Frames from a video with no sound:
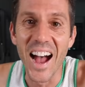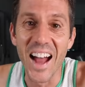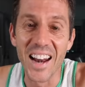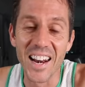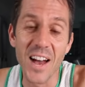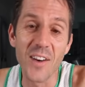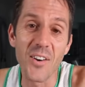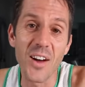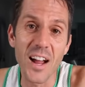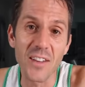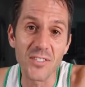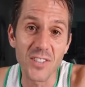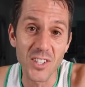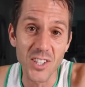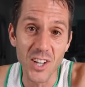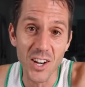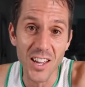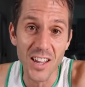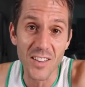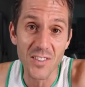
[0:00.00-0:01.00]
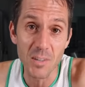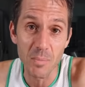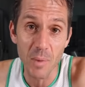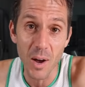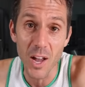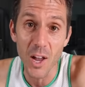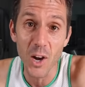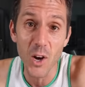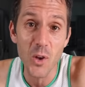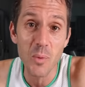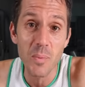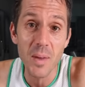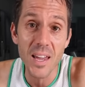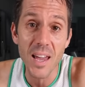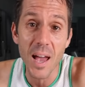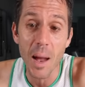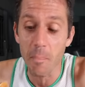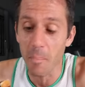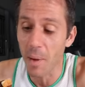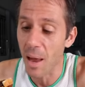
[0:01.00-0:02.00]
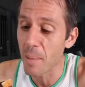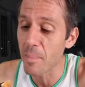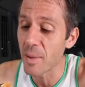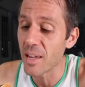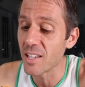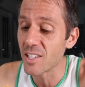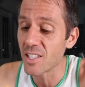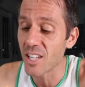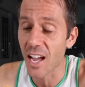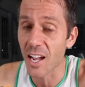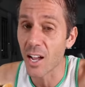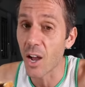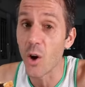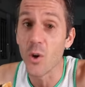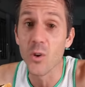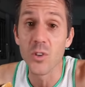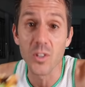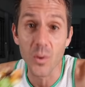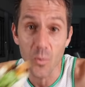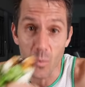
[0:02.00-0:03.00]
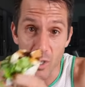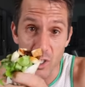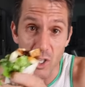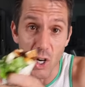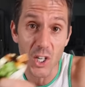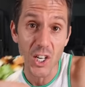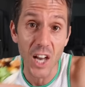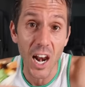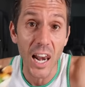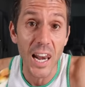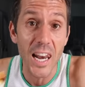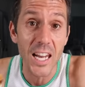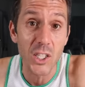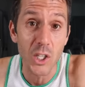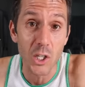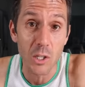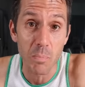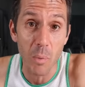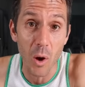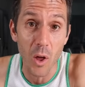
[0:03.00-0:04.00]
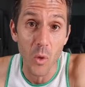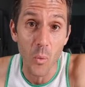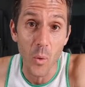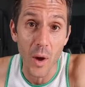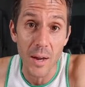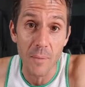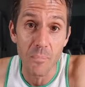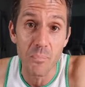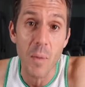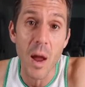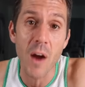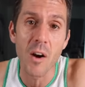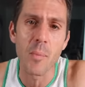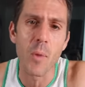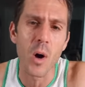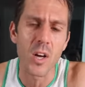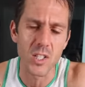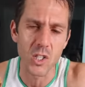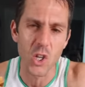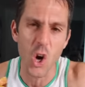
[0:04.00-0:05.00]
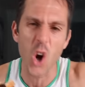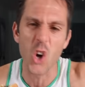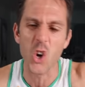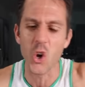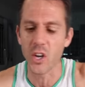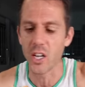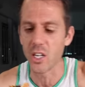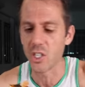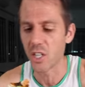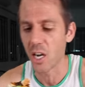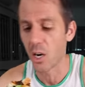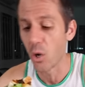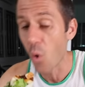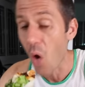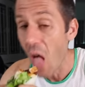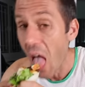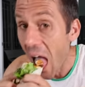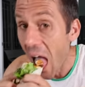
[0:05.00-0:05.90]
And now I have to tuck into my halloumi and black bean tacos, which are delicious, by the way. Mary might start a cooking channel.